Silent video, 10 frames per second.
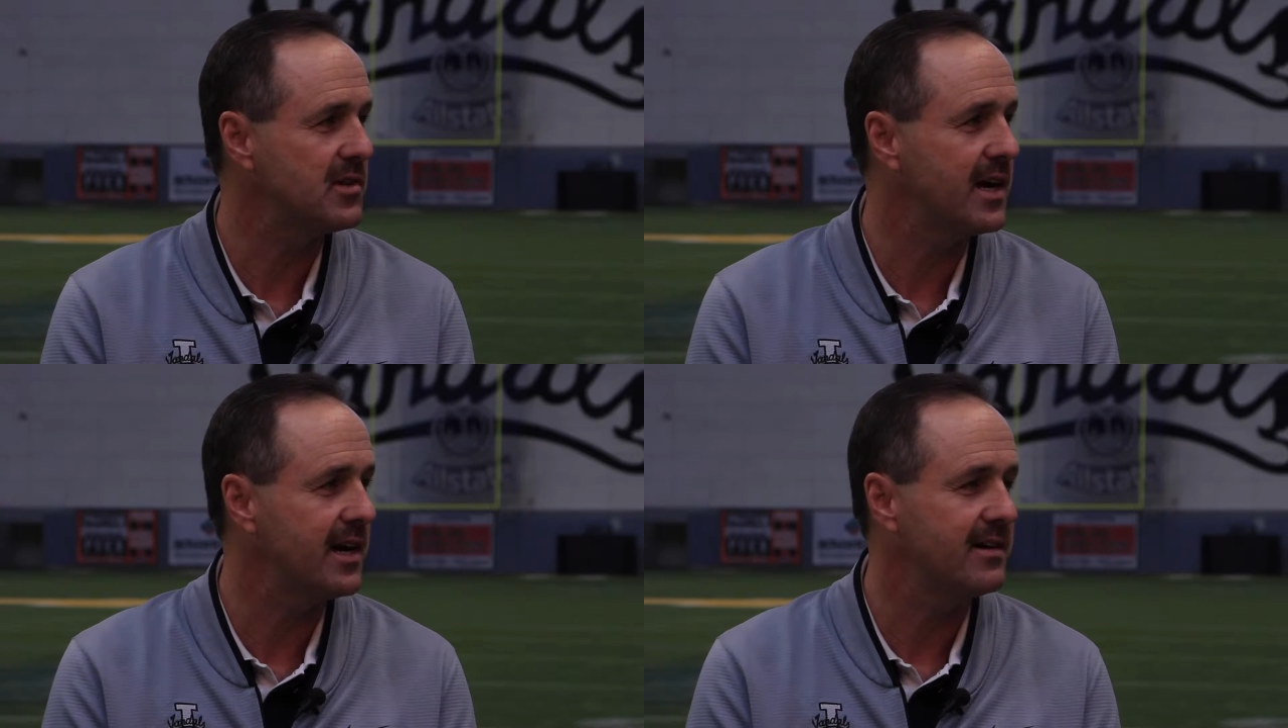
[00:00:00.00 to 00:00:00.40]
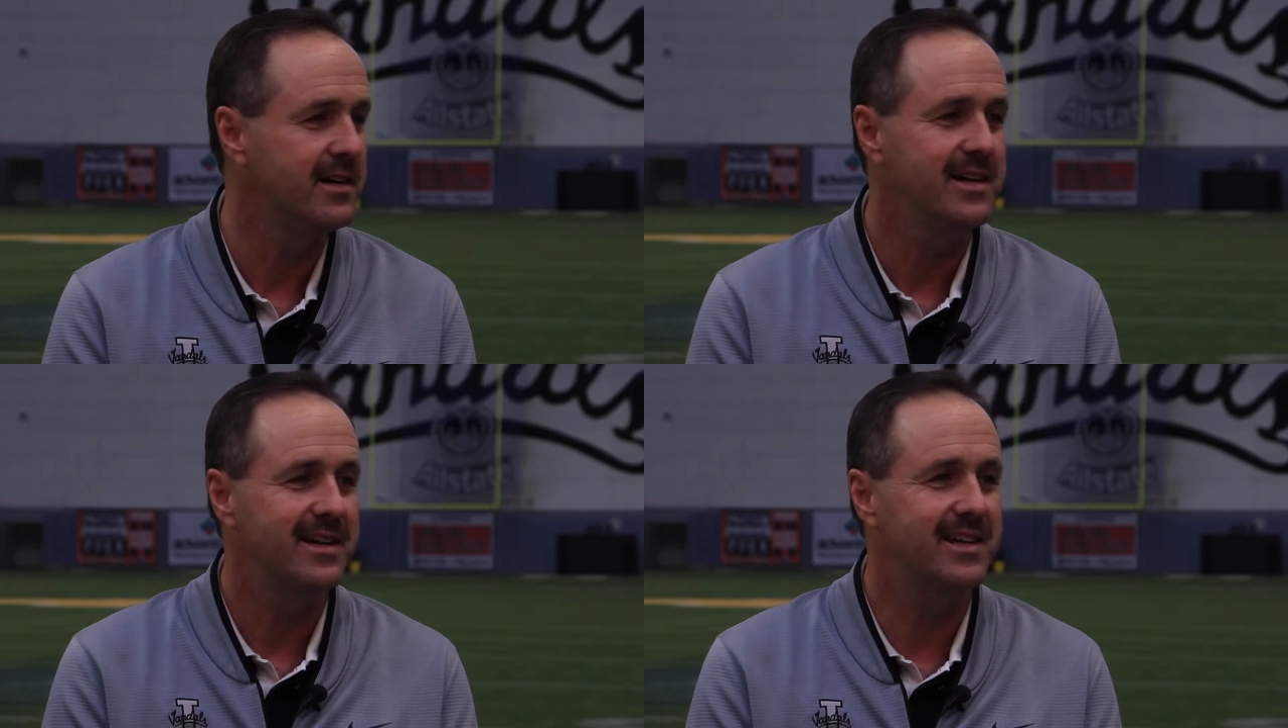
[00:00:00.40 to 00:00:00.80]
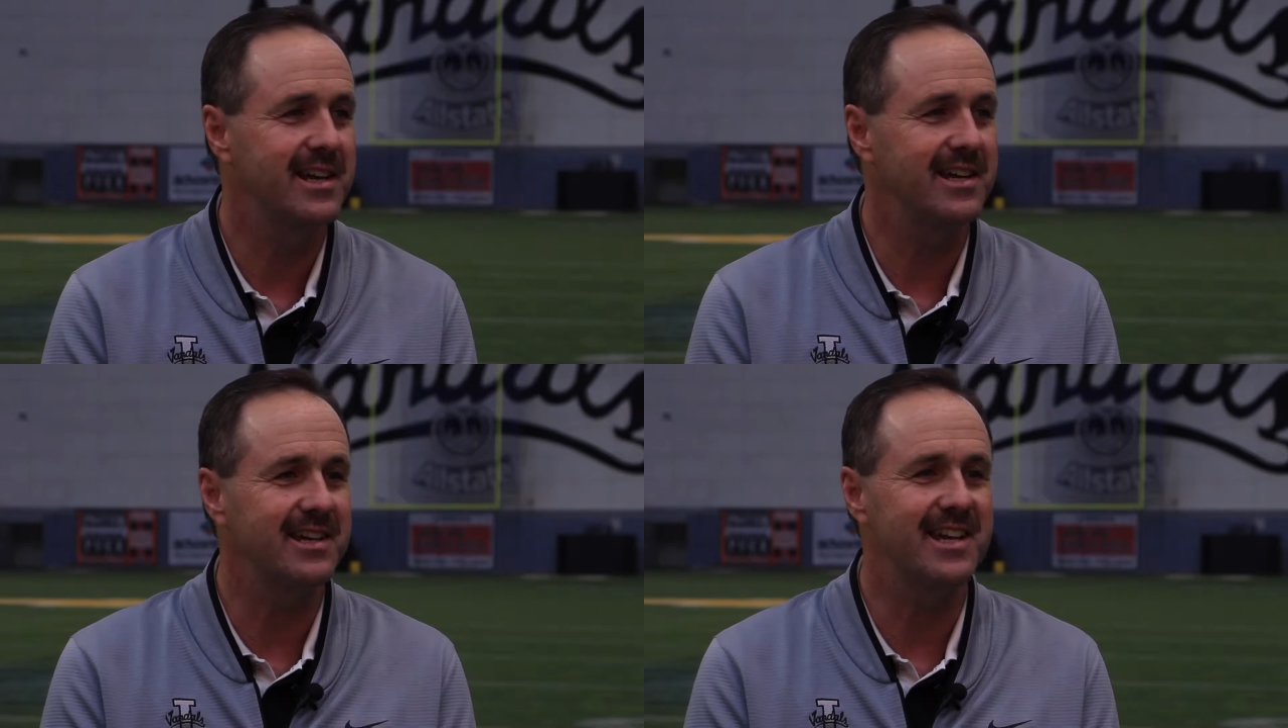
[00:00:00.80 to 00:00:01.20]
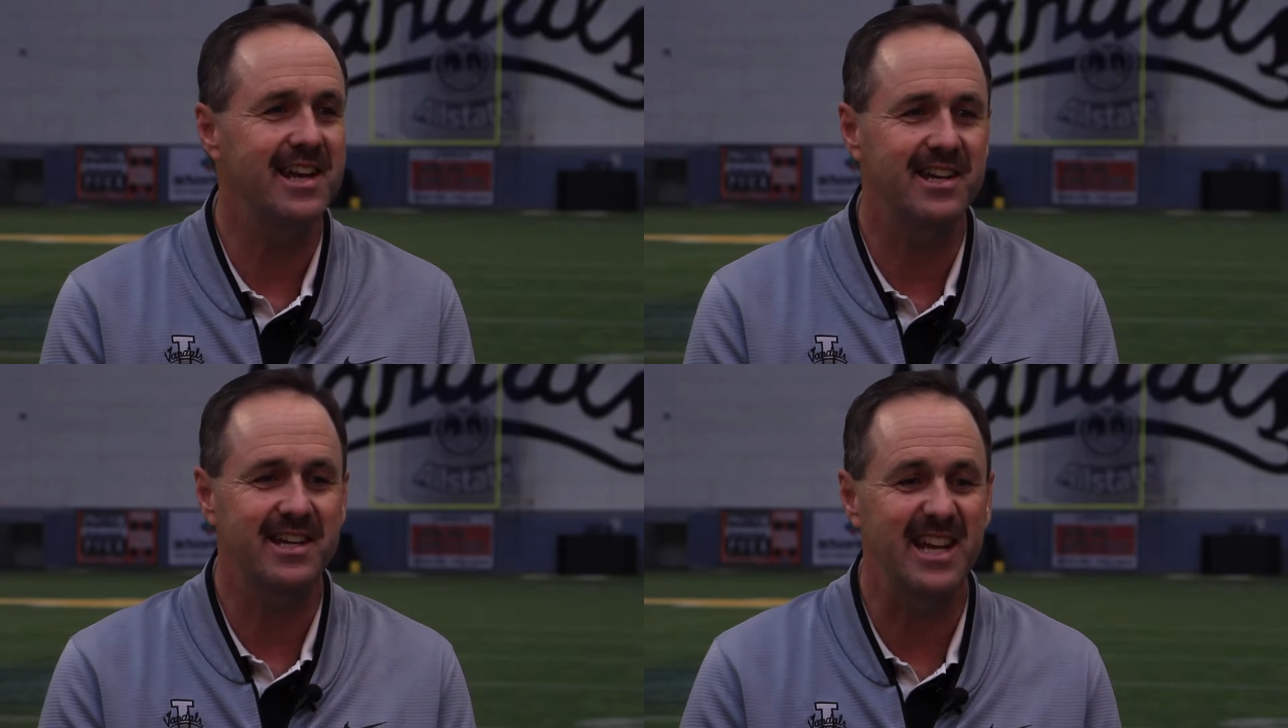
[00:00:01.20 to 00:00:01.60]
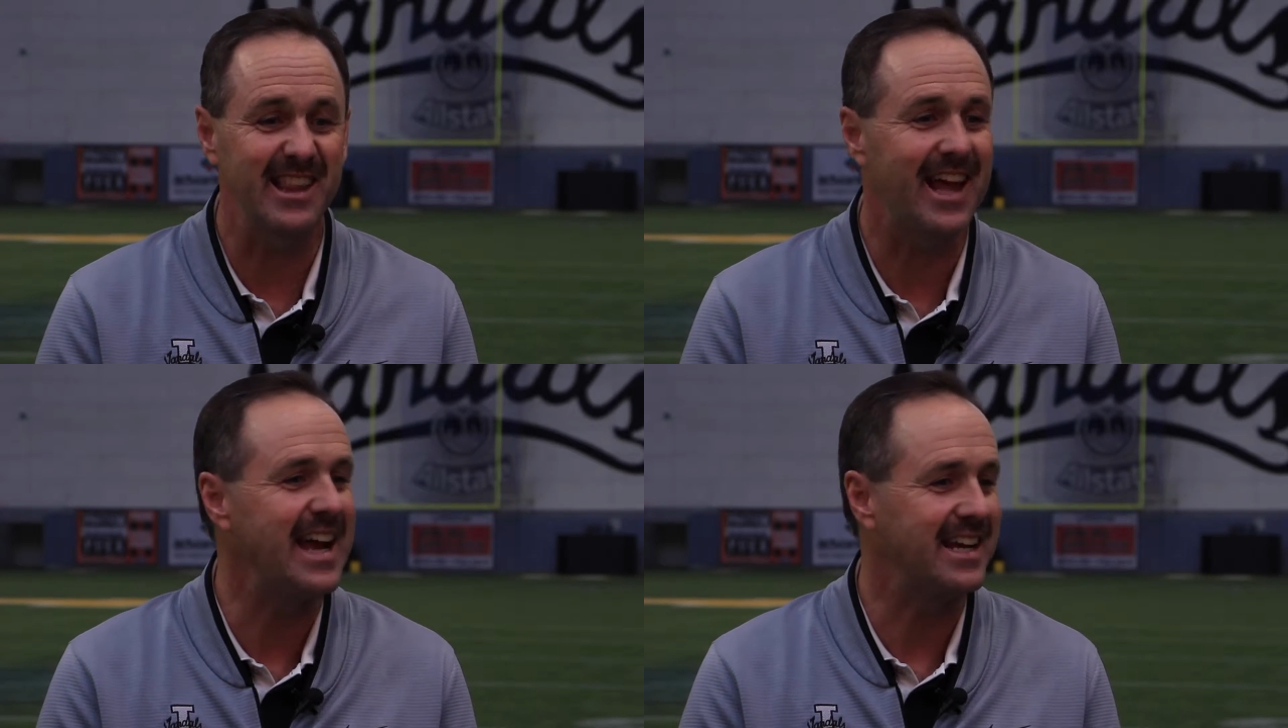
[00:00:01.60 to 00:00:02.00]
Uh, can can, can
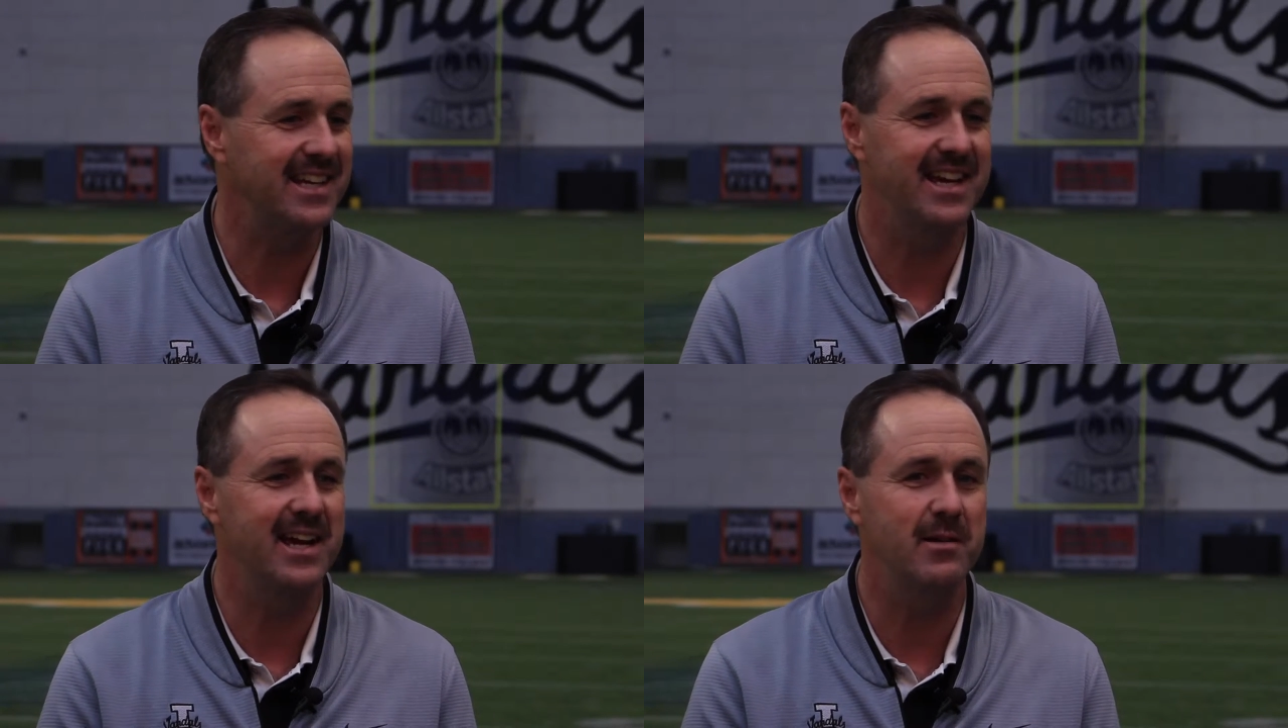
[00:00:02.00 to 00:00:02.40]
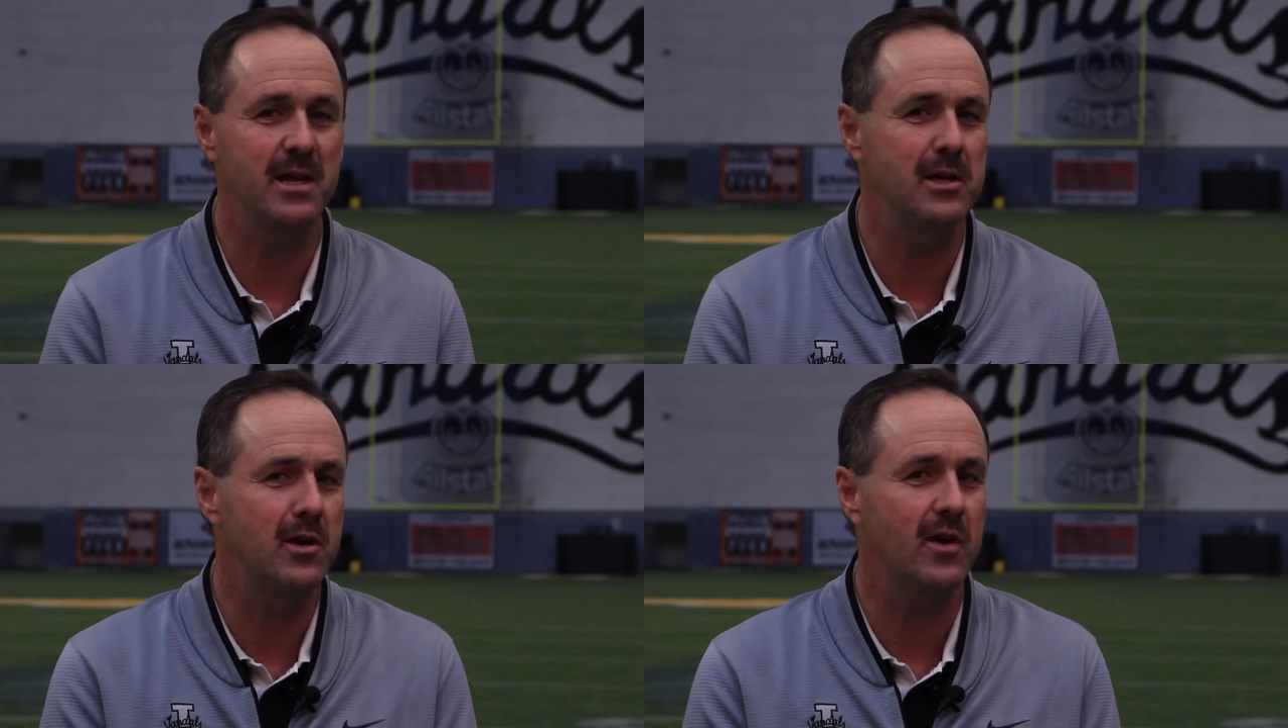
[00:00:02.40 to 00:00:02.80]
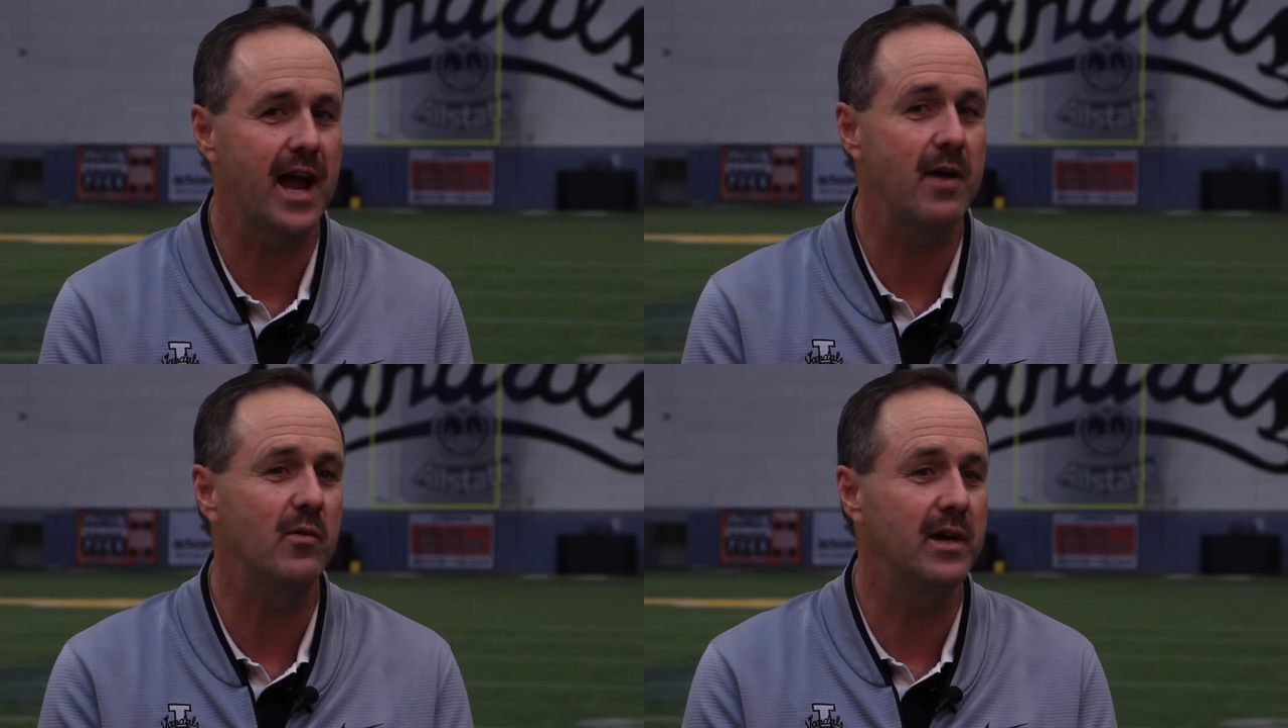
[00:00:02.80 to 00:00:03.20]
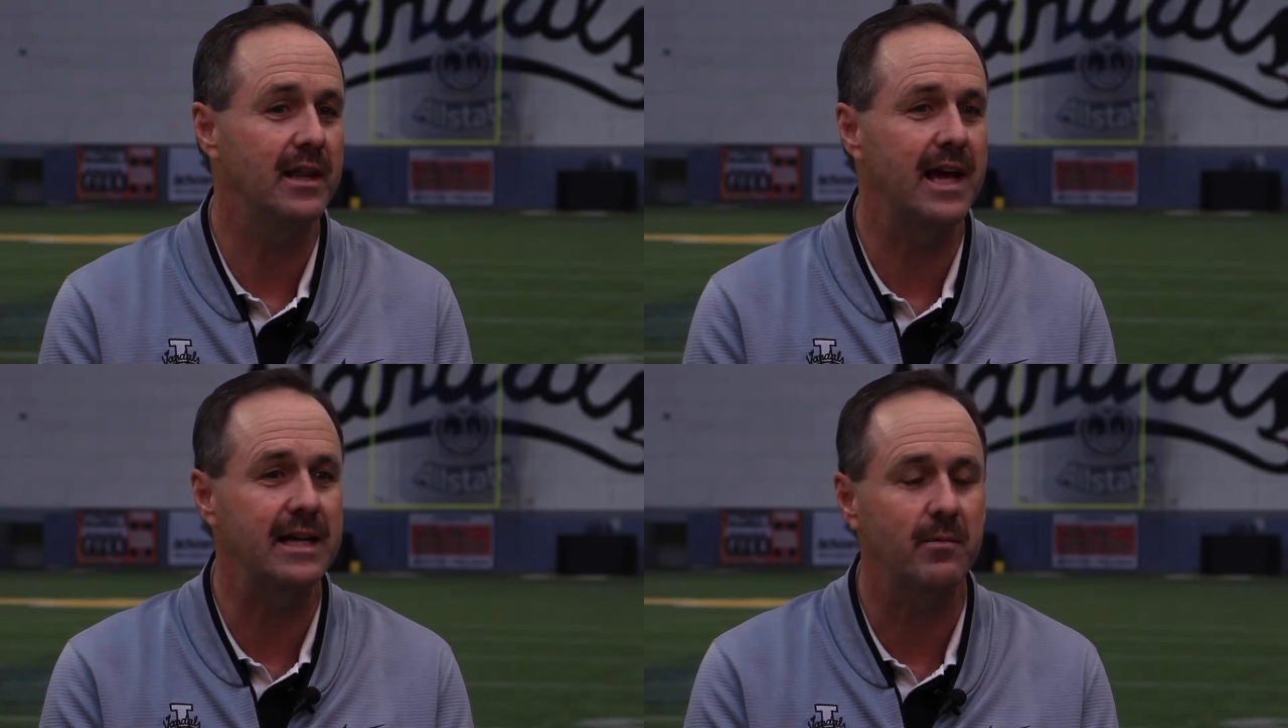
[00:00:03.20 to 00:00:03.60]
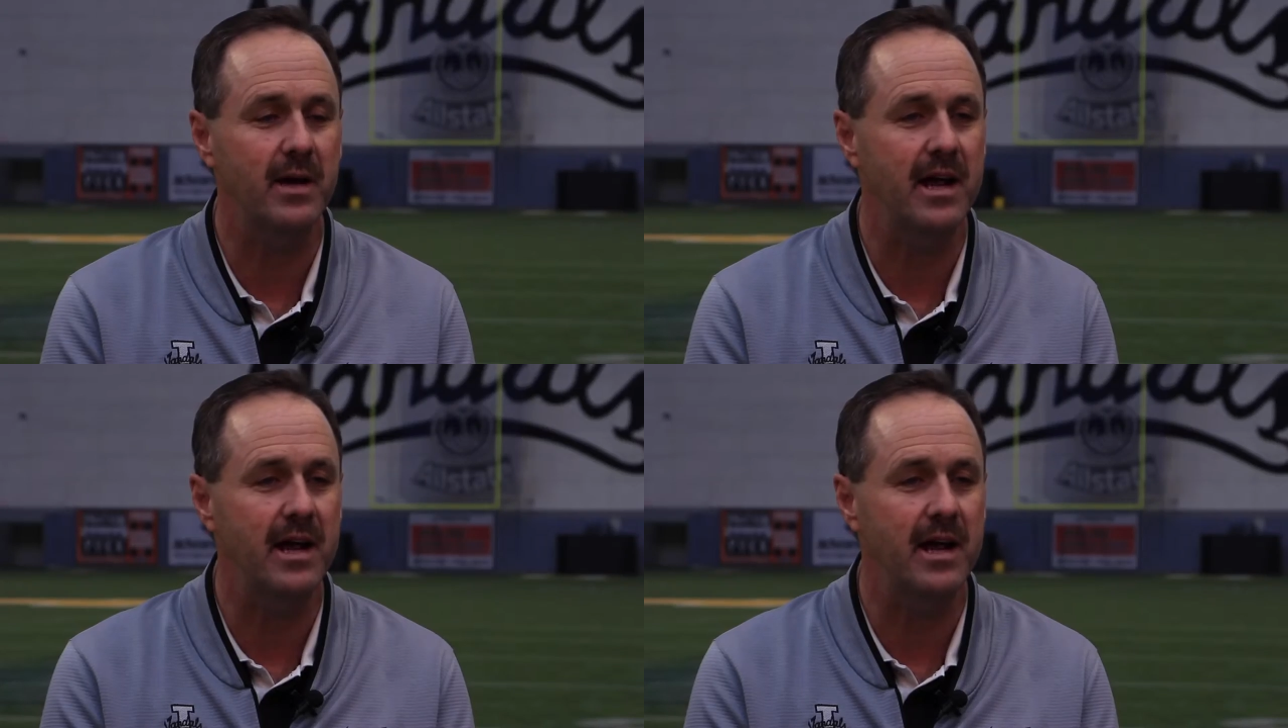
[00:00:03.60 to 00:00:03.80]
like. Uh, you know, and I really like him.